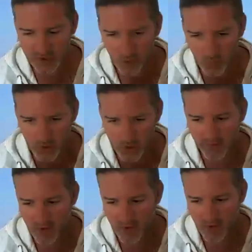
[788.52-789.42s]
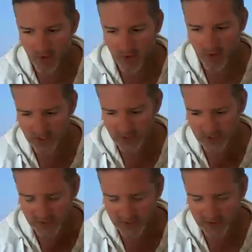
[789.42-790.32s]
What you've got to actually
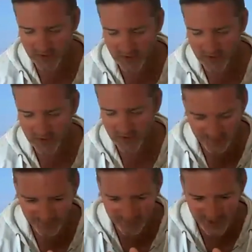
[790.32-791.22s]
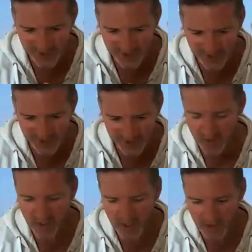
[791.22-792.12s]
decide
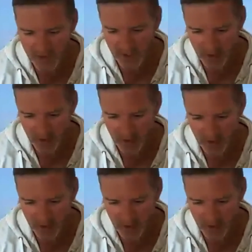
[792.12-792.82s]
within yourself